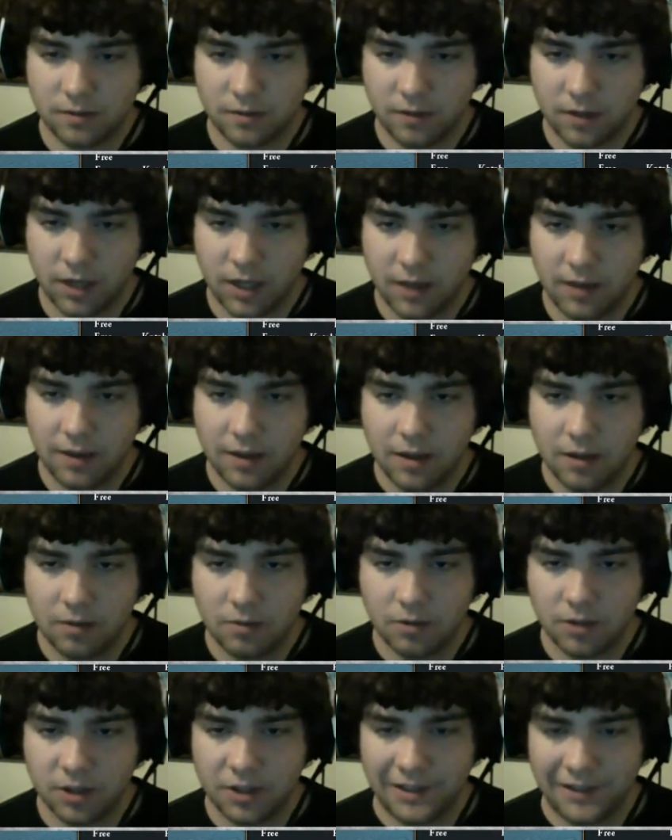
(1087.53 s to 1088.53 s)
Okay.
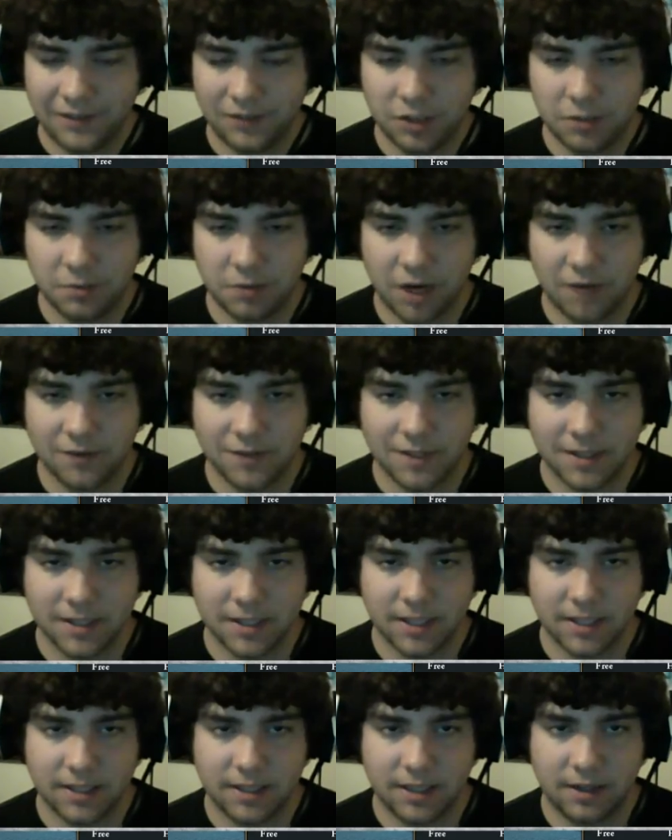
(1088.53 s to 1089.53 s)
Well, they only have two provinces
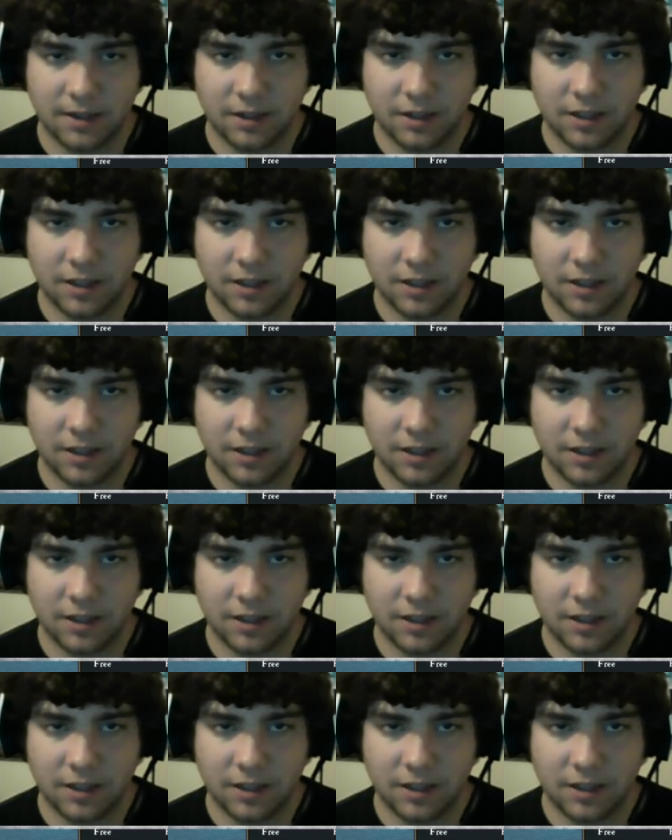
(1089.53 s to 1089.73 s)
left down,